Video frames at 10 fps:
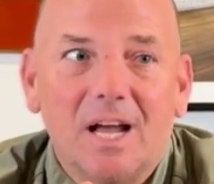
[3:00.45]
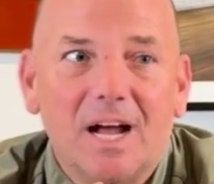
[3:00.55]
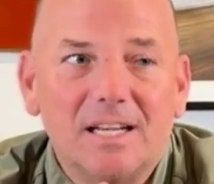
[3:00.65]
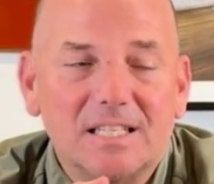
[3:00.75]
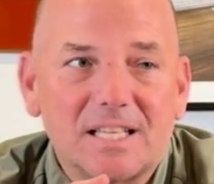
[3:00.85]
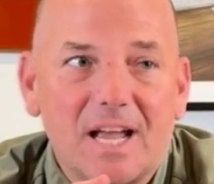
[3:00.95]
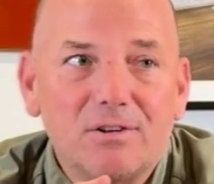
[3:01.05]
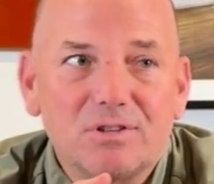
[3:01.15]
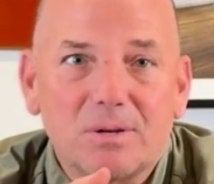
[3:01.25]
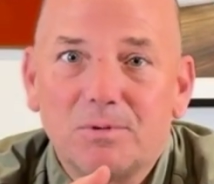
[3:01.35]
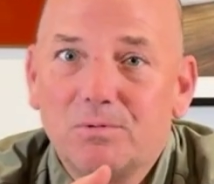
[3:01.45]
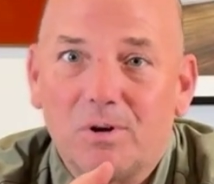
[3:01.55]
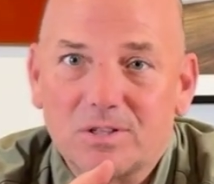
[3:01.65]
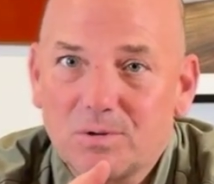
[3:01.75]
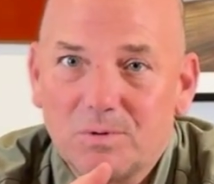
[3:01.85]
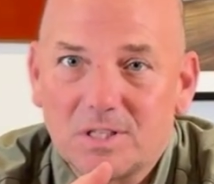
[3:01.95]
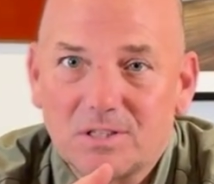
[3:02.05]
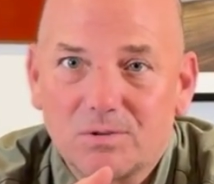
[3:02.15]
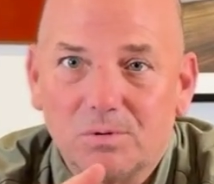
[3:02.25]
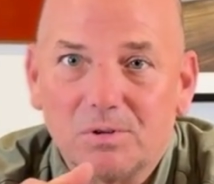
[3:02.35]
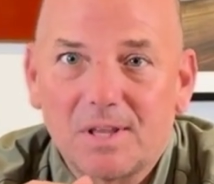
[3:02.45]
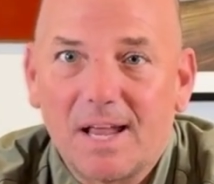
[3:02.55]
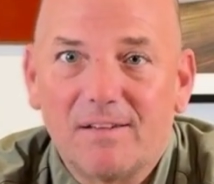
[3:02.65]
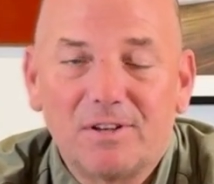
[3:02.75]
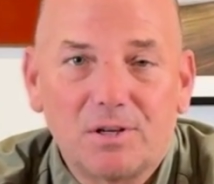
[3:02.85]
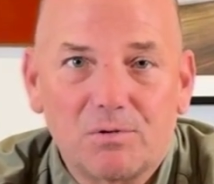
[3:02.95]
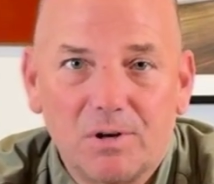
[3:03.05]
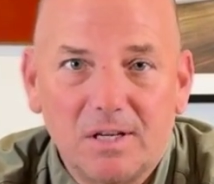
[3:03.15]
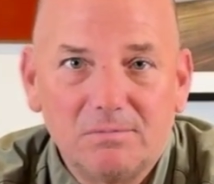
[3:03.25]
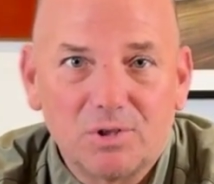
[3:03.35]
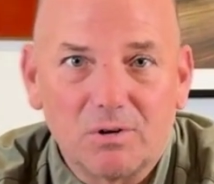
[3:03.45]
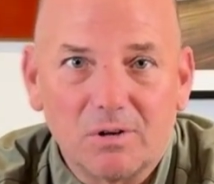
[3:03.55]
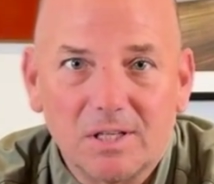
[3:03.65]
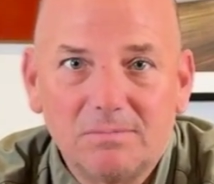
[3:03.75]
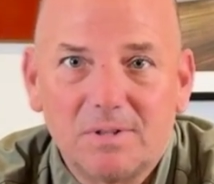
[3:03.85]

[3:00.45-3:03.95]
A designer is someone who also went to school. They have a degree generally.